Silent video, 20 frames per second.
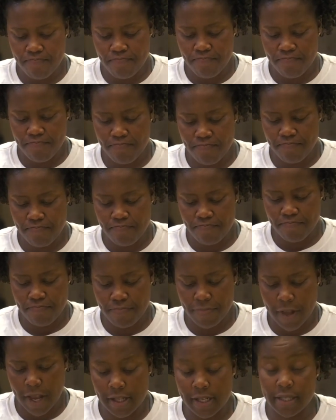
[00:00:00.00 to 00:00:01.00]
the bar,
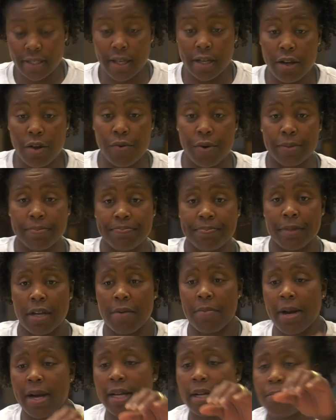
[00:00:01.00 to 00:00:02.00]
different
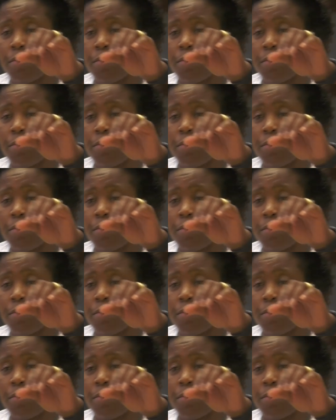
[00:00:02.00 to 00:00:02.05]
options of